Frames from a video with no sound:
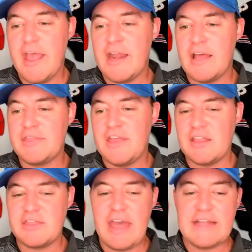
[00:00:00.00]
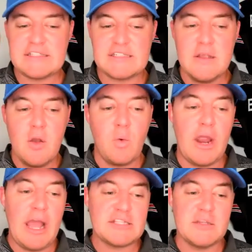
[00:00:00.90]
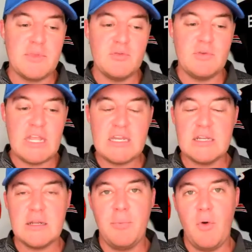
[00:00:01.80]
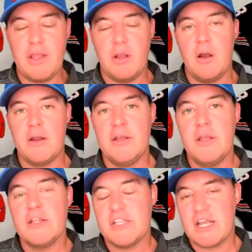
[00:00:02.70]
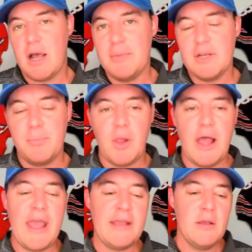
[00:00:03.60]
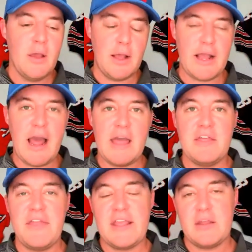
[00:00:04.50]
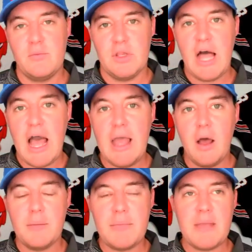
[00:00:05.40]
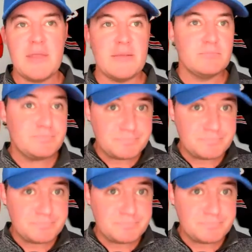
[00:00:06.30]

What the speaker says: And I think that's where SMU needed a point guard to come into play, a guy that they can rely on maybe